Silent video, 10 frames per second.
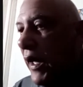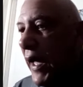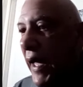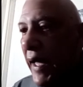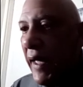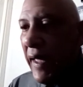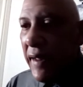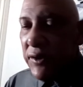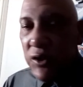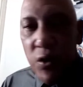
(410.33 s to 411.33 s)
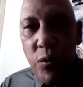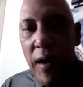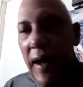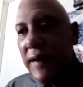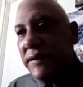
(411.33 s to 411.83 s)
I had
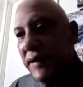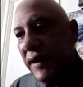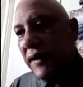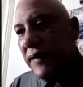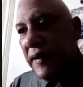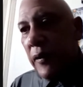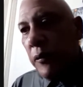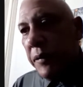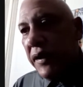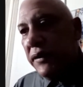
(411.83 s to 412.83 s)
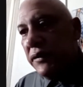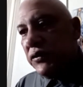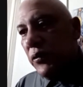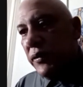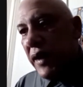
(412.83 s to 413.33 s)
no idea that they would be
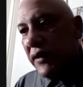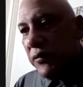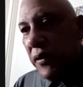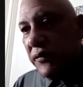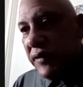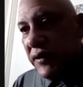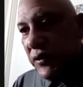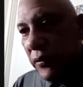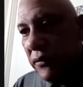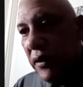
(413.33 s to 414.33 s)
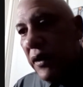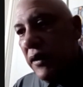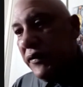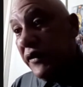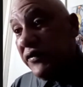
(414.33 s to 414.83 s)
doing as well as they're doing.
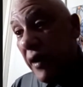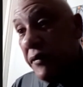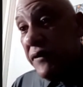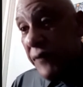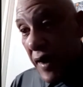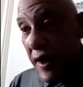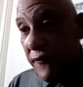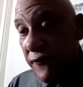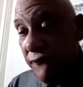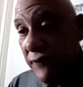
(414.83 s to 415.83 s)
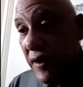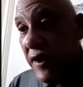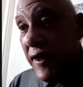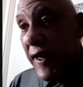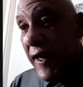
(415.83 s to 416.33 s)
They're 7-5,
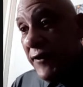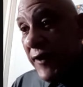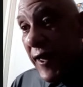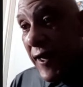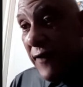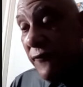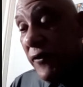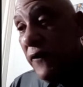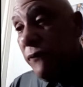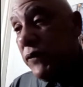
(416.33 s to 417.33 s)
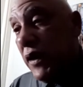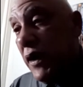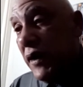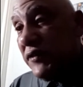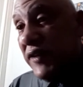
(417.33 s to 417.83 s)
and they have
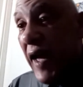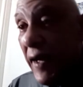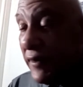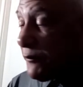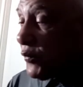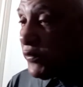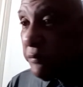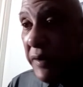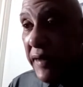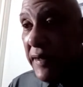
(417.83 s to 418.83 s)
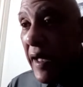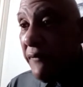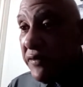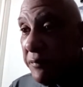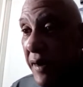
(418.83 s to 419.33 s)
Siakam, who's playing
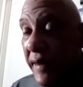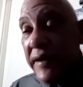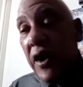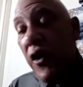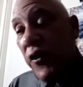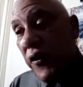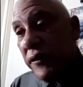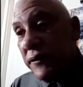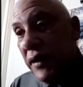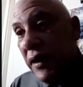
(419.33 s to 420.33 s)
out of his mind. He got hurt.